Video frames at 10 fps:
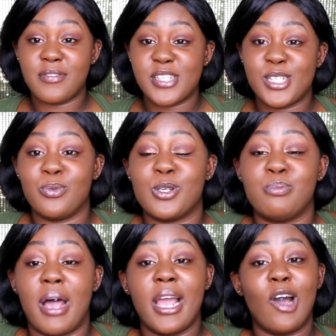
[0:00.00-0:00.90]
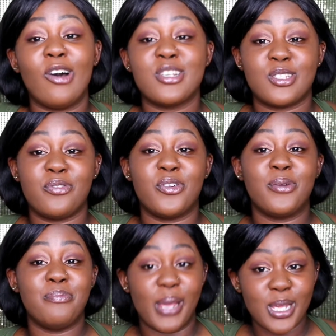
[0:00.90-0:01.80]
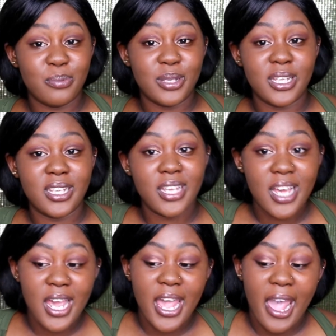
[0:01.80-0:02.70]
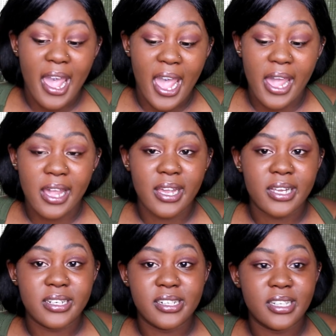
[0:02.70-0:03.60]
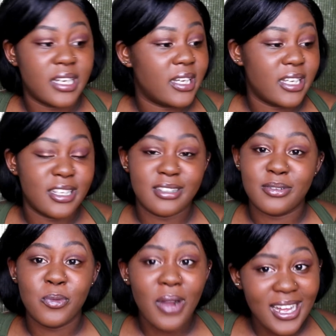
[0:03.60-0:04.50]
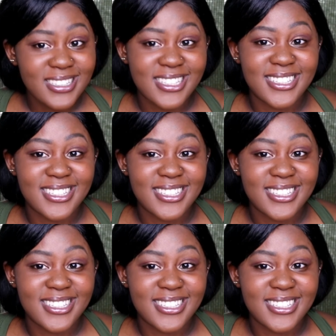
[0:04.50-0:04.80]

She was buying all the stuff for the baby and what?